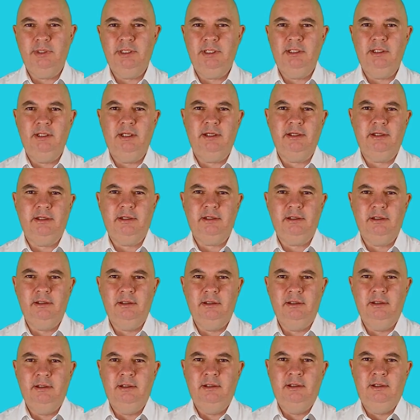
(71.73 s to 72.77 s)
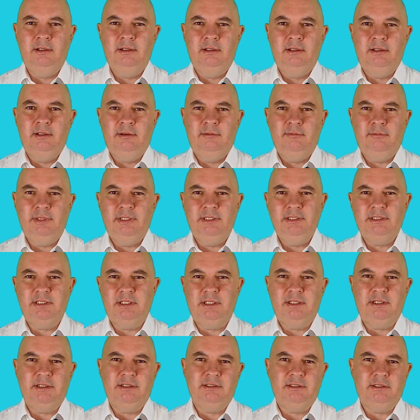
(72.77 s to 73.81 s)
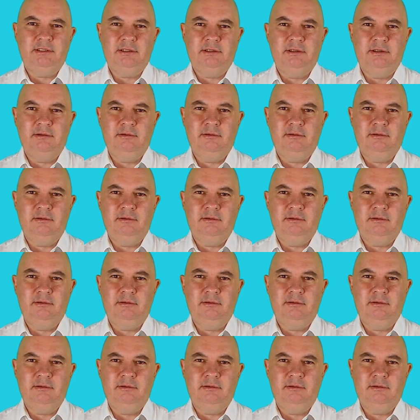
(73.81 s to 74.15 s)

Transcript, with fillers: pea-sized